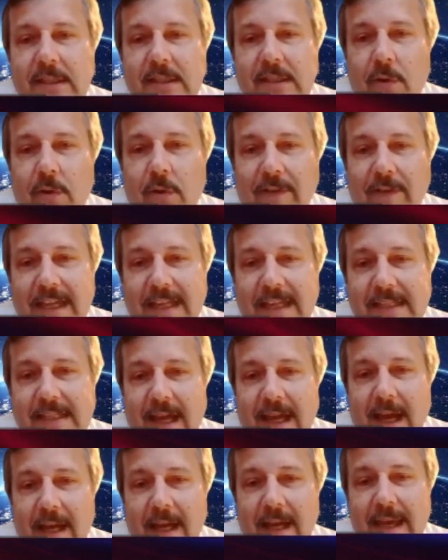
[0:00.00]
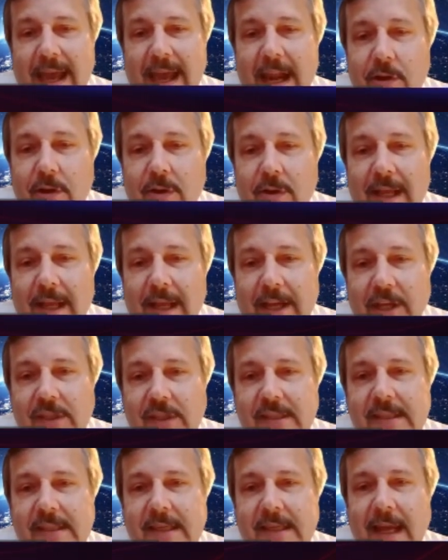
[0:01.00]
So these are
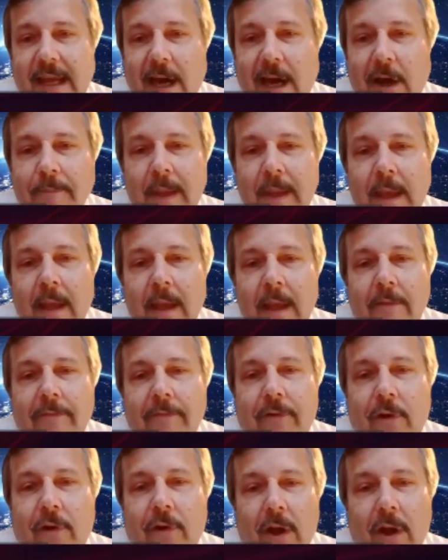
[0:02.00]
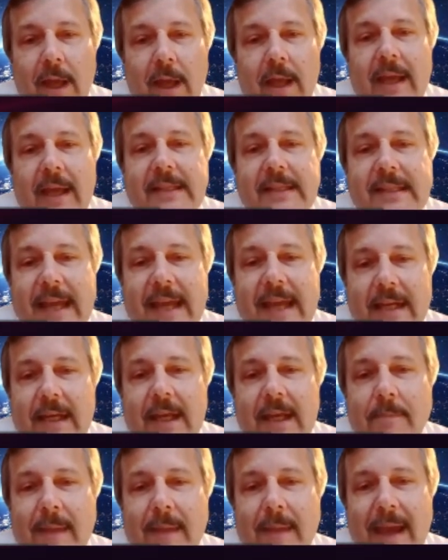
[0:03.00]
calculations now for
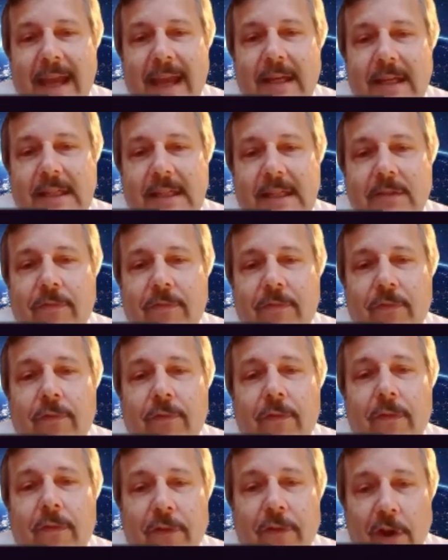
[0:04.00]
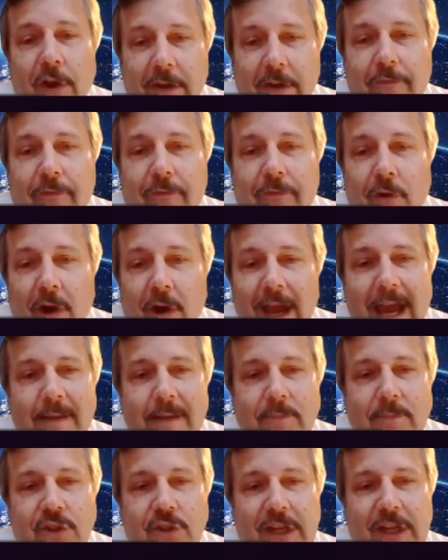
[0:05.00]
exactly a manganese 34
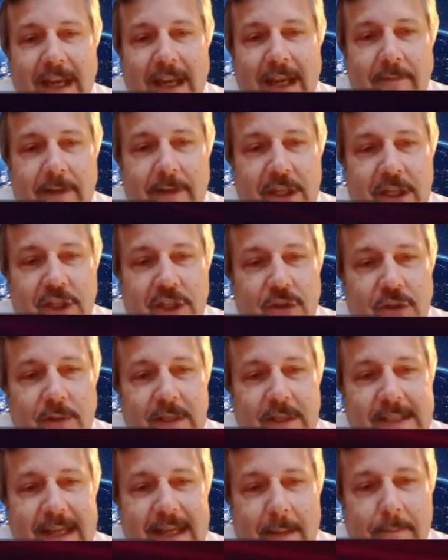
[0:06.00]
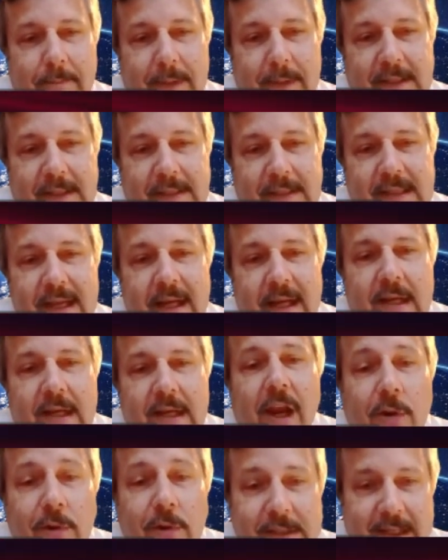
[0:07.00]
atom chain, which resembles
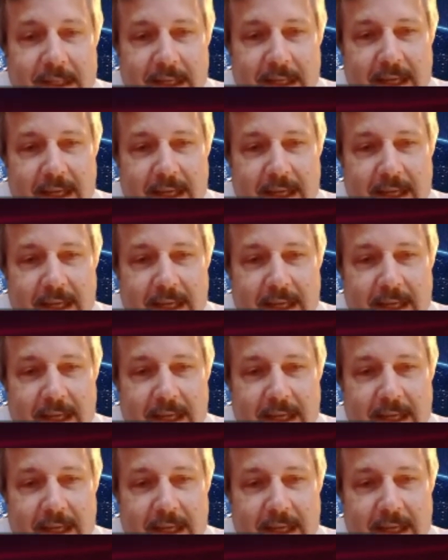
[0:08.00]
closely